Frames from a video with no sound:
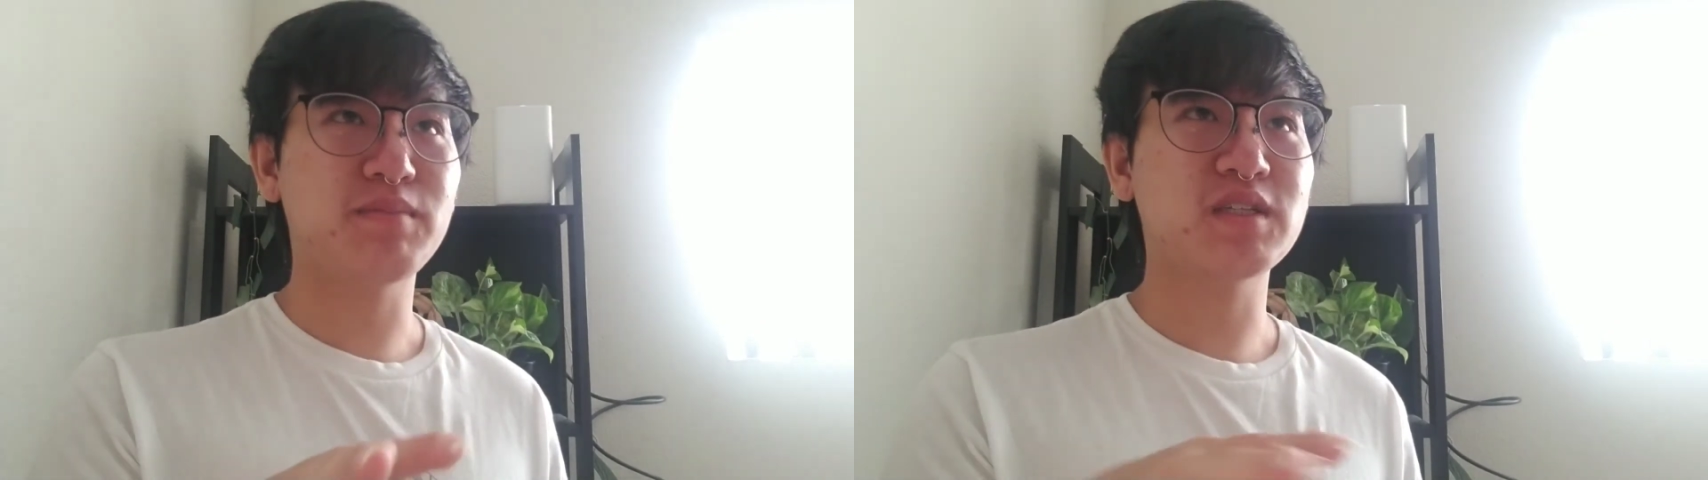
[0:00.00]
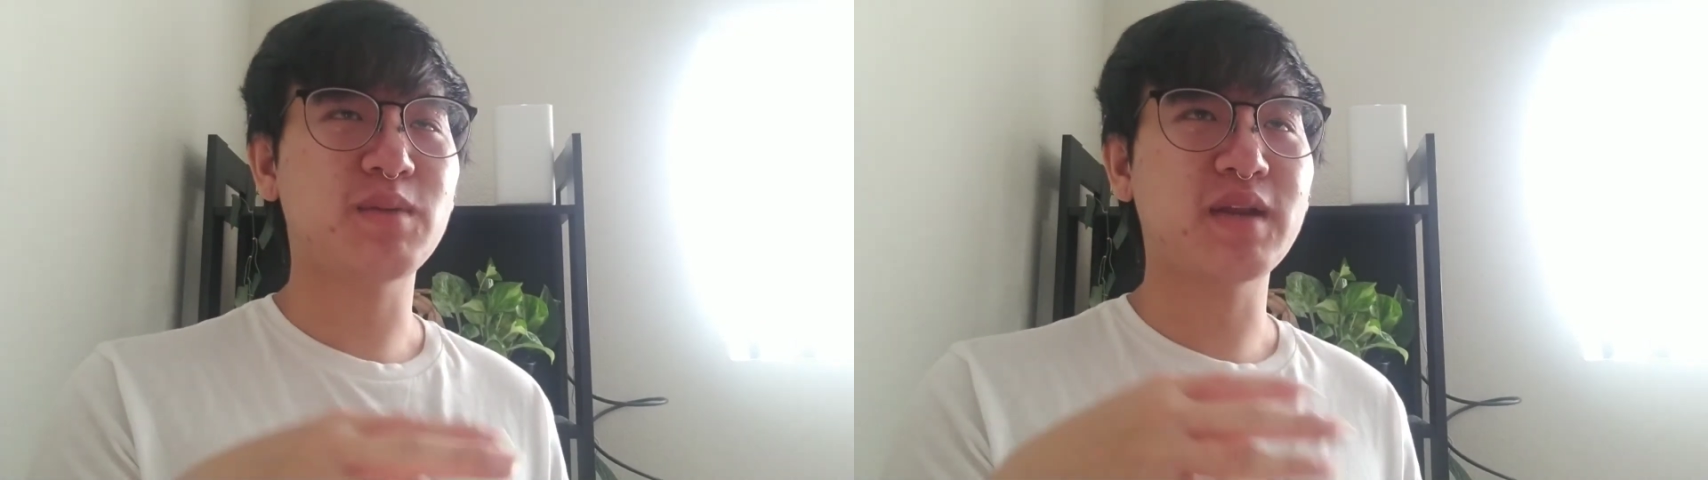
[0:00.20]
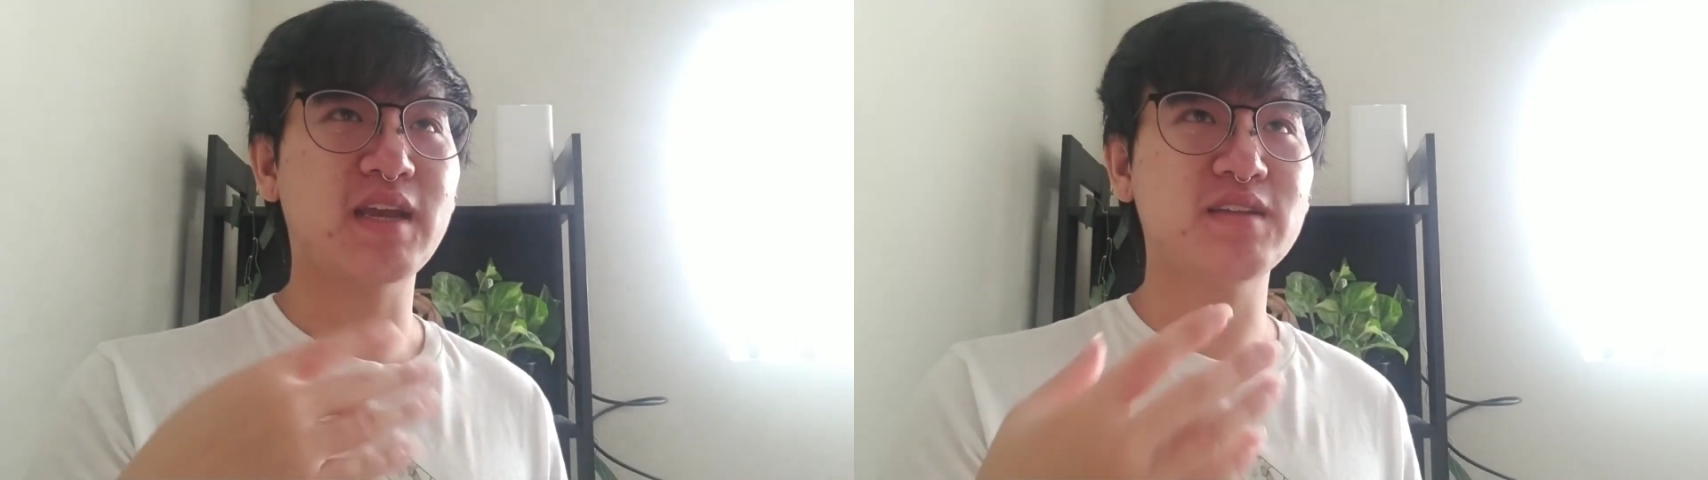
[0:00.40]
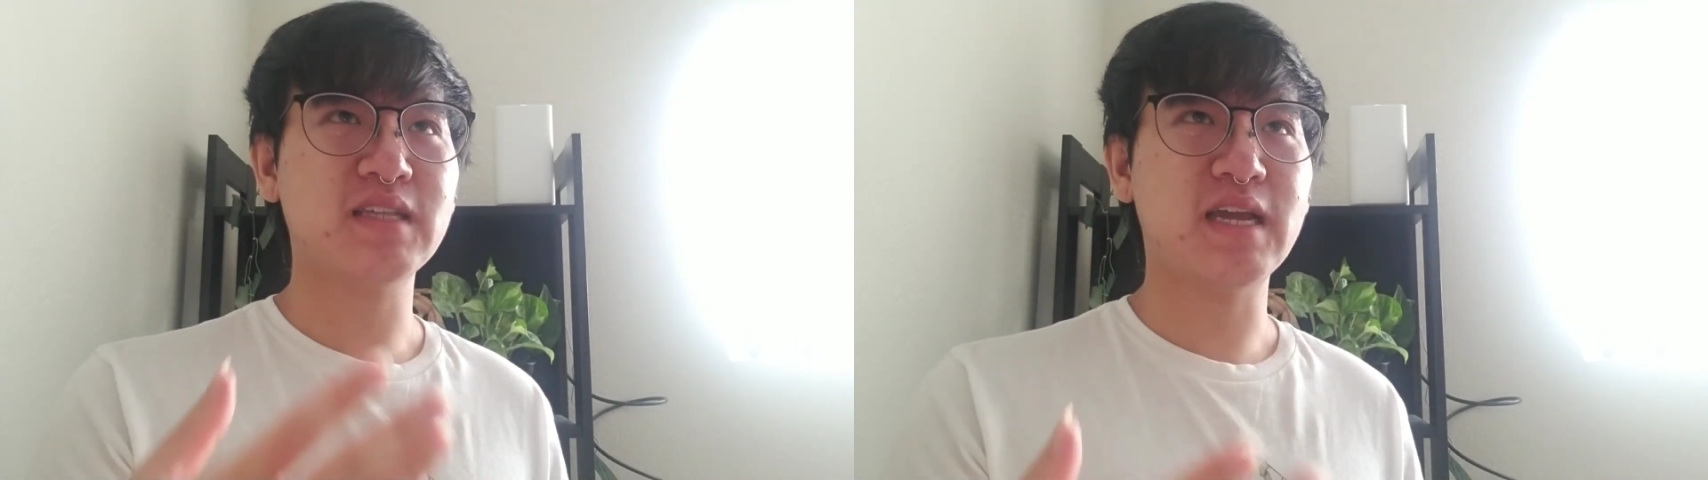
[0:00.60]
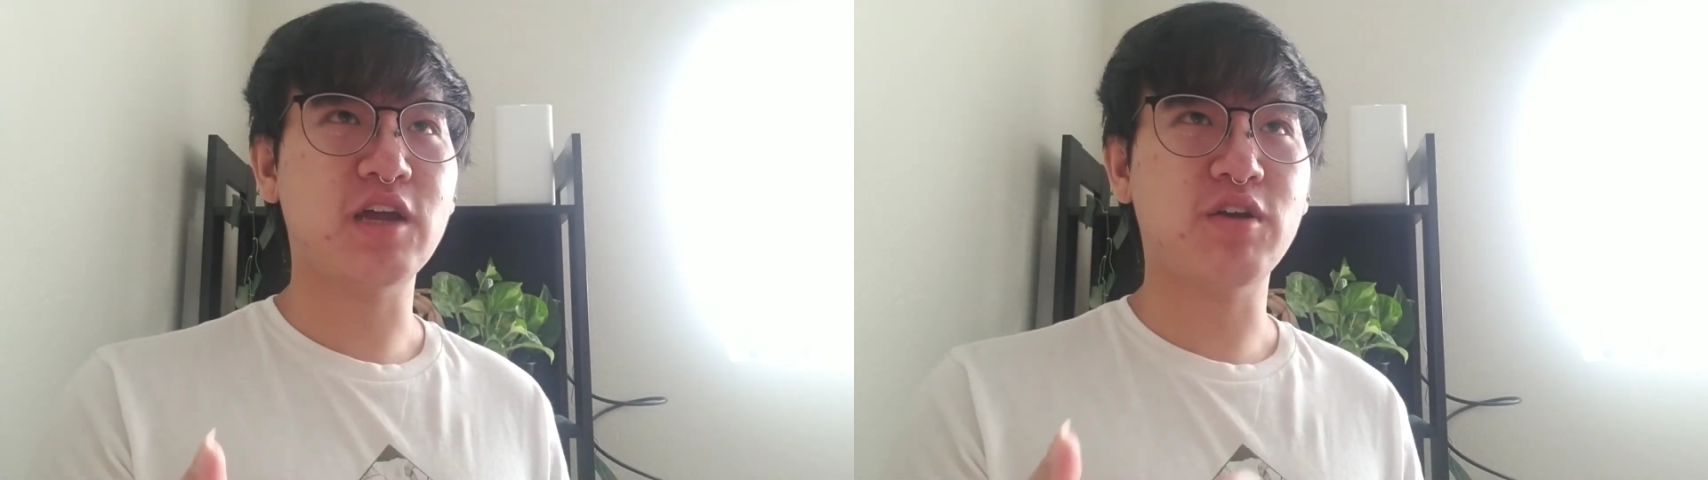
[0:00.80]
but somebody else
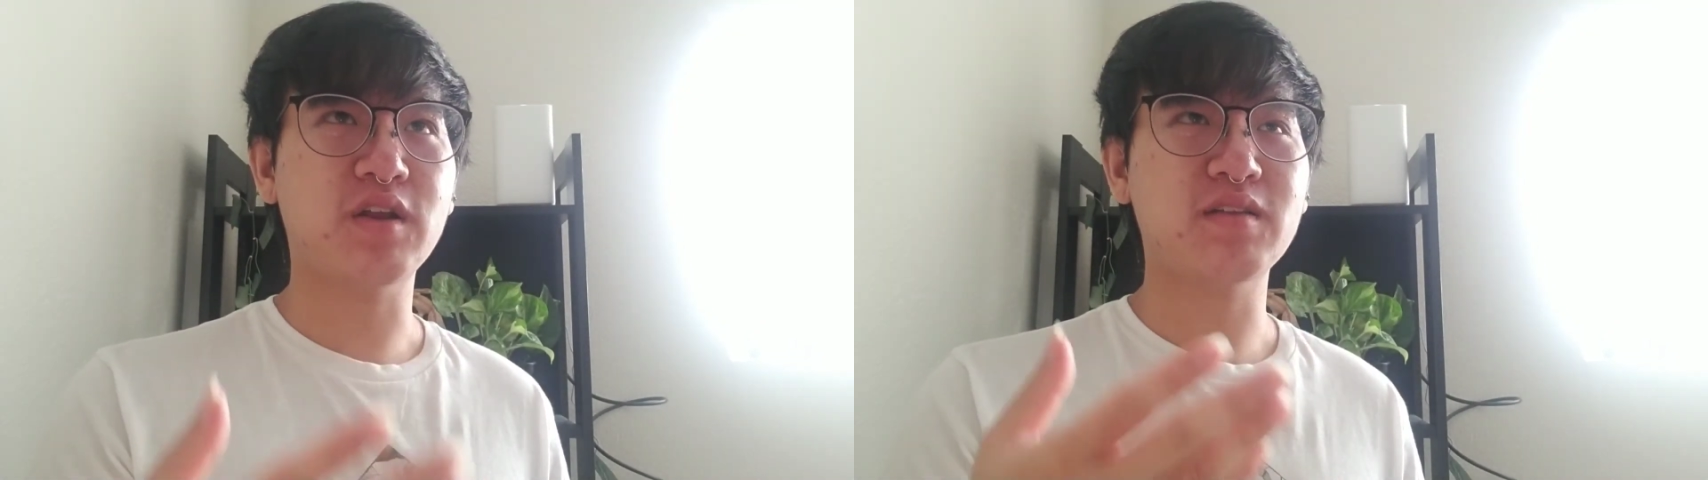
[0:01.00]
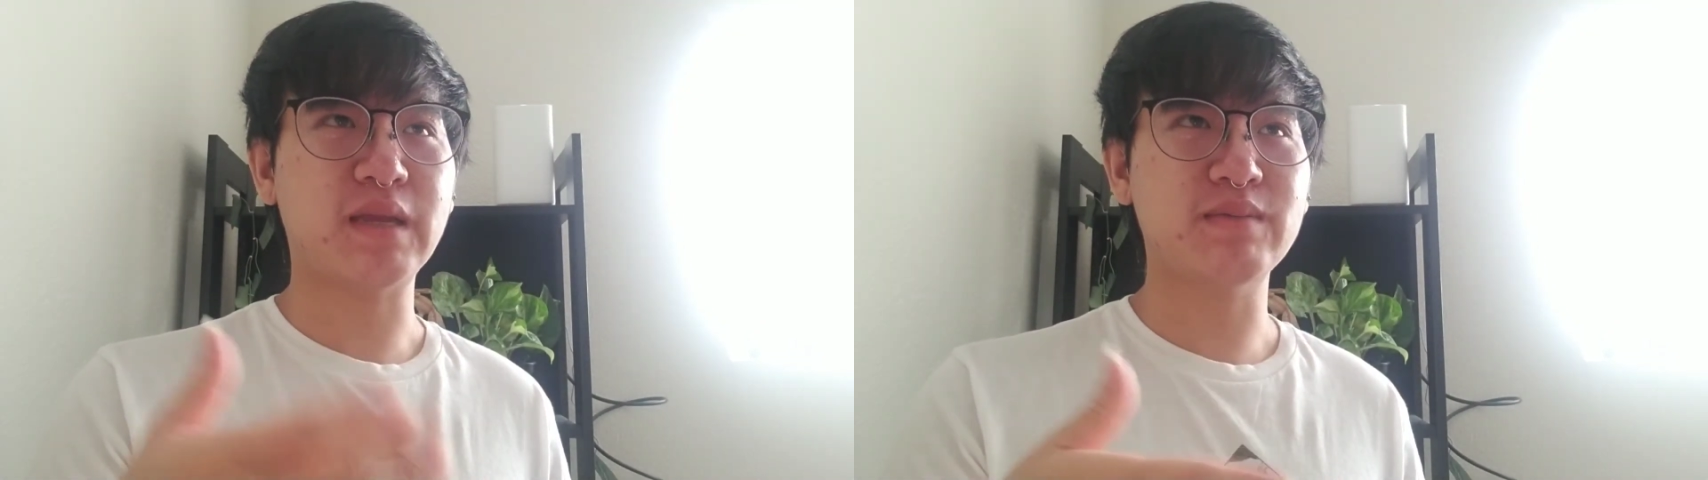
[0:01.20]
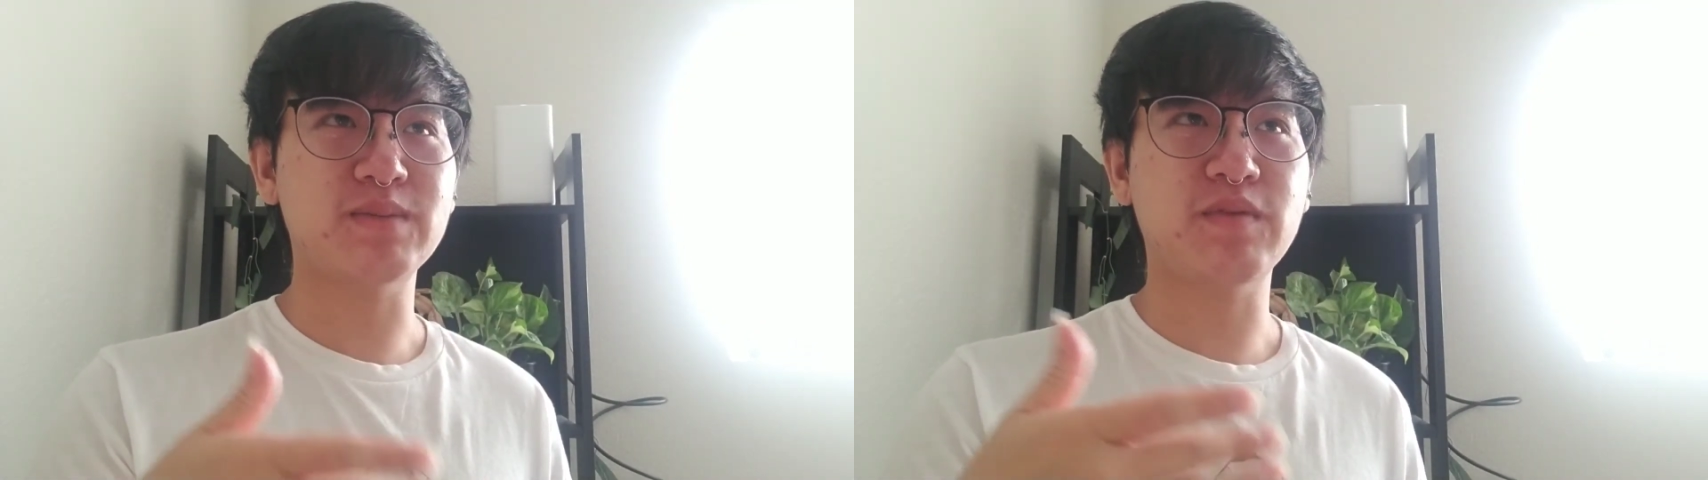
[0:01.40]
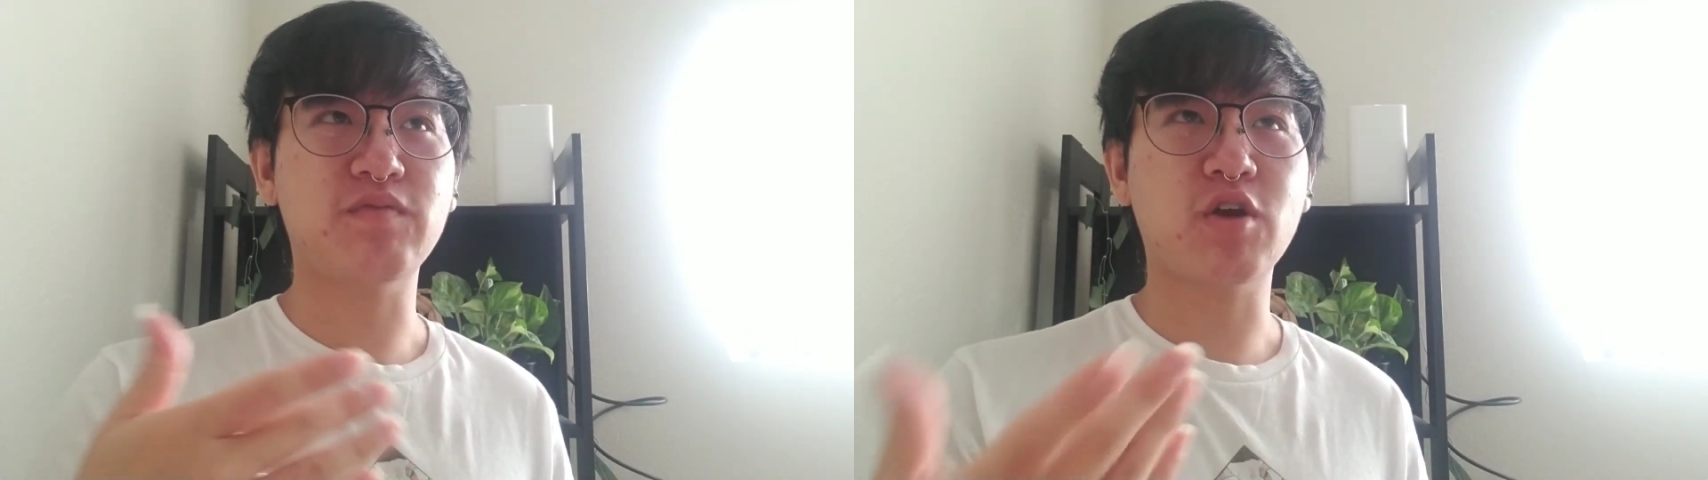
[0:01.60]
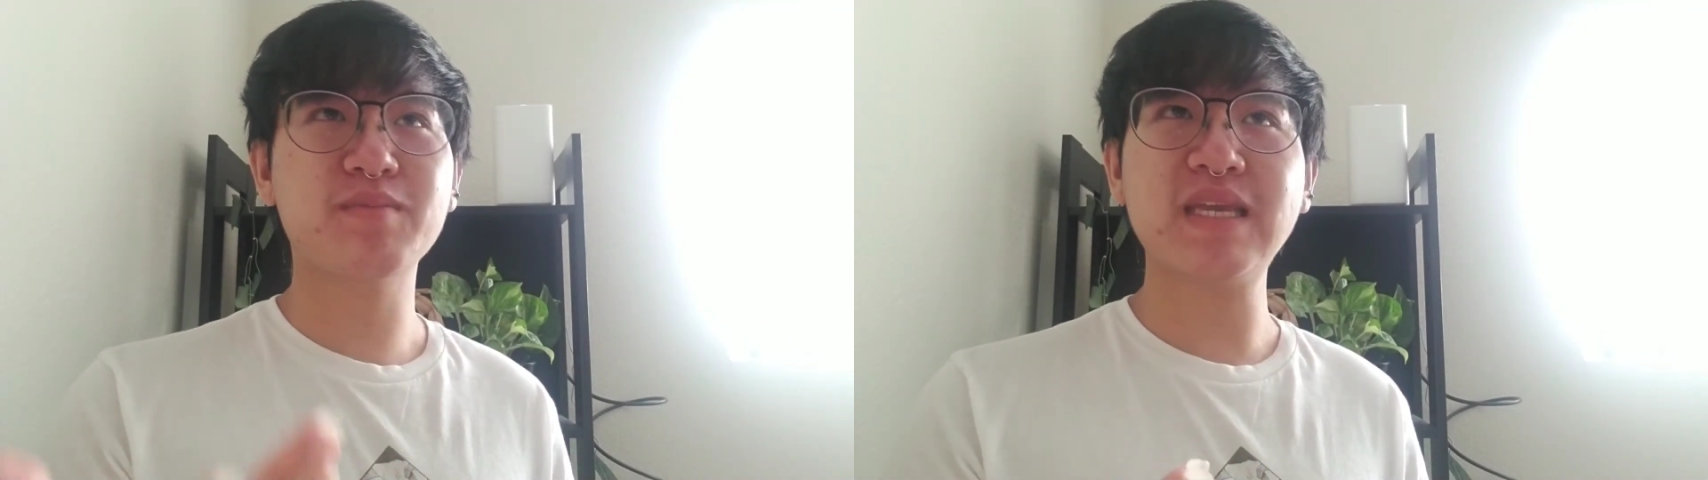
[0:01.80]
had already claimed it
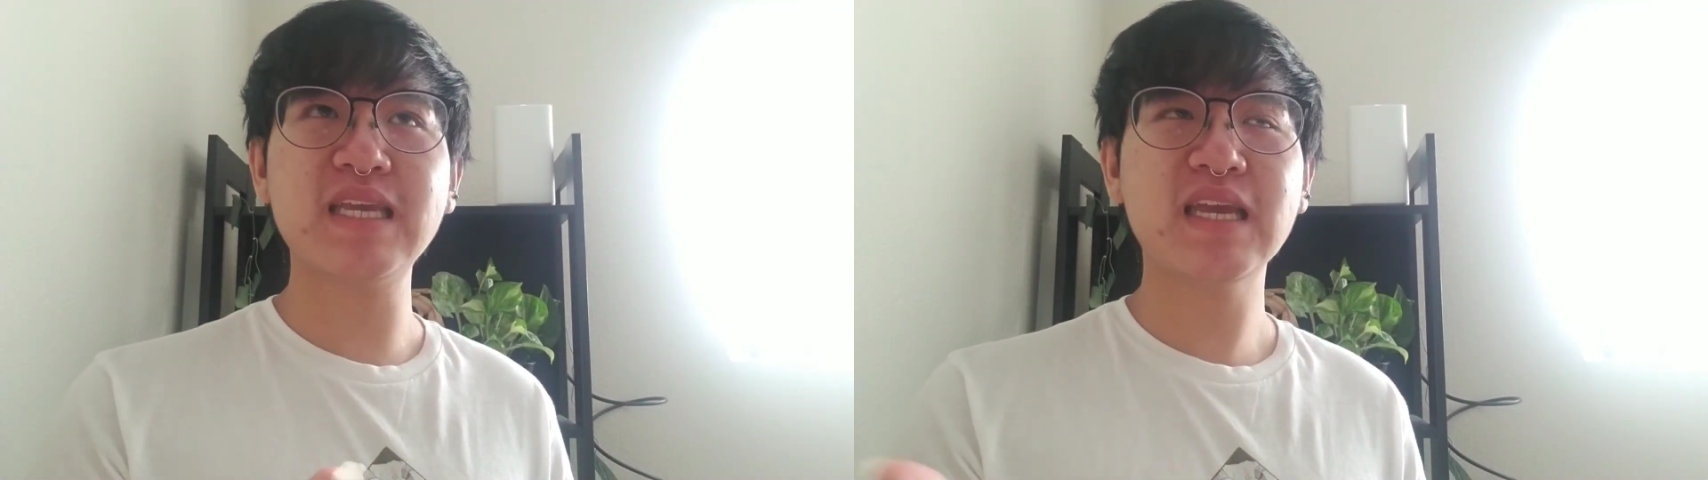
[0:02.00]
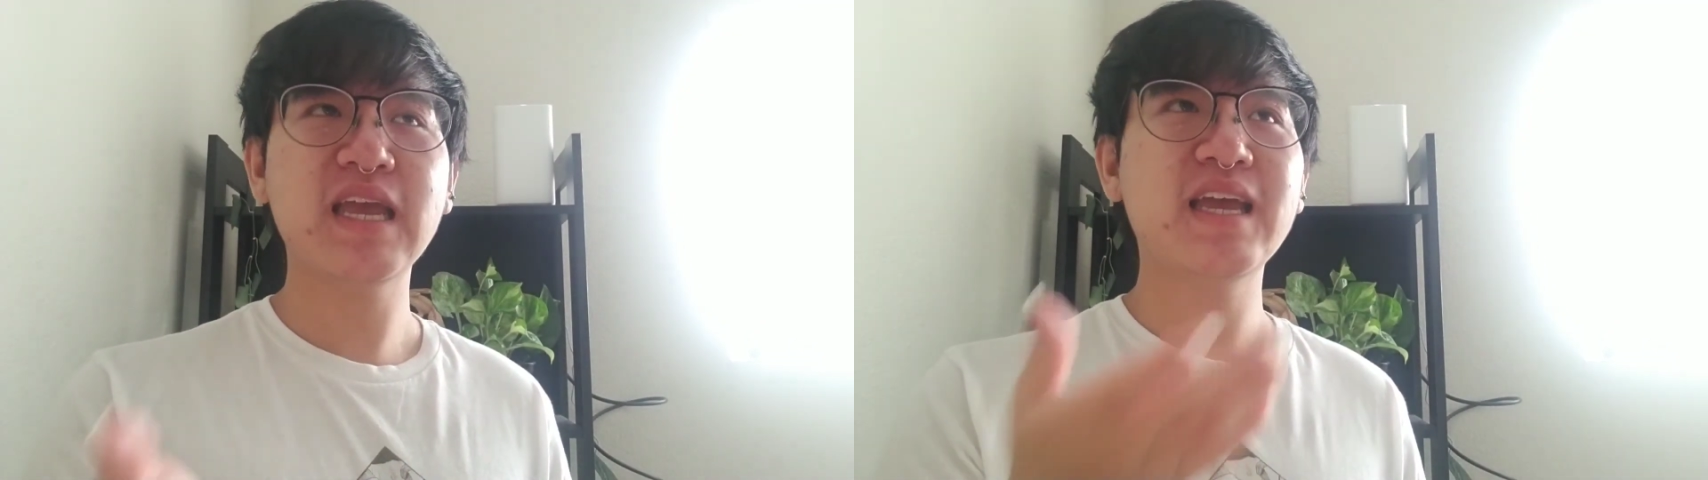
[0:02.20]
before me.